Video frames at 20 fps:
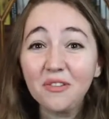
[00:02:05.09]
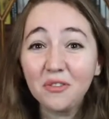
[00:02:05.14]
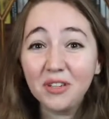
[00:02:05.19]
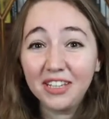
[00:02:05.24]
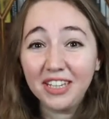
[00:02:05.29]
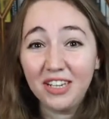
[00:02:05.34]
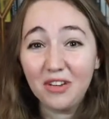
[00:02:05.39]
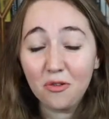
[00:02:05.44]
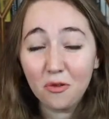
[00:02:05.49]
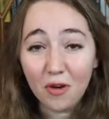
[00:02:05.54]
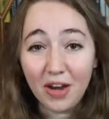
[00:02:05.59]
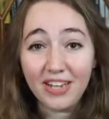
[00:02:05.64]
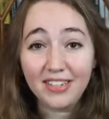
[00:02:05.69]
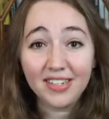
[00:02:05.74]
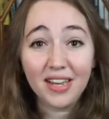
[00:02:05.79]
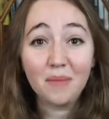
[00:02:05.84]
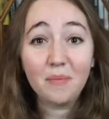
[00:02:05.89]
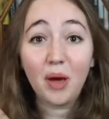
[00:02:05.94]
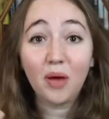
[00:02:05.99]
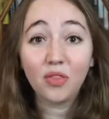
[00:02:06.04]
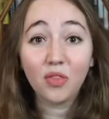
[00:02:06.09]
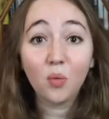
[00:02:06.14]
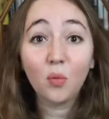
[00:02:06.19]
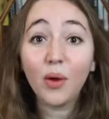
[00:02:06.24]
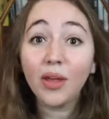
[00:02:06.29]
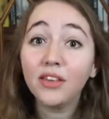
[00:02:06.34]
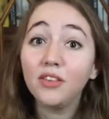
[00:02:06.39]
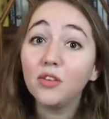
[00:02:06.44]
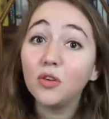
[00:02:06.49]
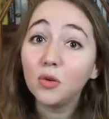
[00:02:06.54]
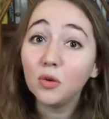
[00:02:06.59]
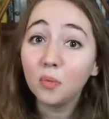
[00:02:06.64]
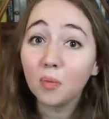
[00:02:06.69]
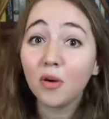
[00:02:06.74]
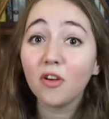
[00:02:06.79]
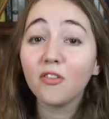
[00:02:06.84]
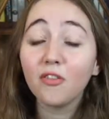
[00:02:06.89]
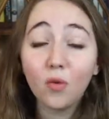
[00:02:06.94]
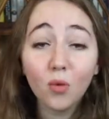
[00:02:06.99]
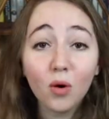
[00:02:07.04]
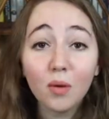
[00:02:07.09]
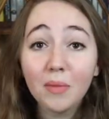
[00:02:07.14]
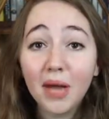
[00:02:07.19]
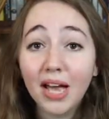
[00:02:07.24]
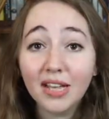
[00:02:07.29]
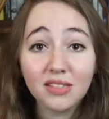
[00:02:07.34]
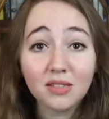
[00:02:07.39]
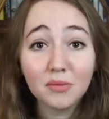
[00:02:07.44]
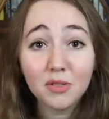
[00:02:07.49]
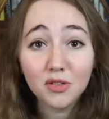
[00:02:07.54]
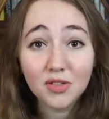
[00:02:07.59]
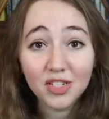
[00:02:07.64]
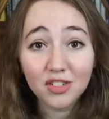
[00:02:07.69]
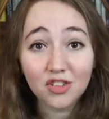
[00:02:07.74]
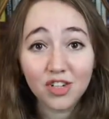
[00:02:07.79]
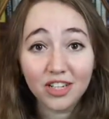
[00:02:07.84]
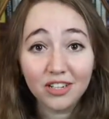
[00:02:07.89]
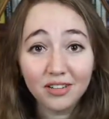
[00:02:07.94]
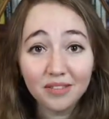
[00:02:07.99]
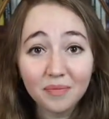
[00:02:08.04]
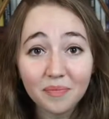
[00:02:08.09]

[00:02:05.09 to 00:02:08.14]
really great about the way you perform as a musician.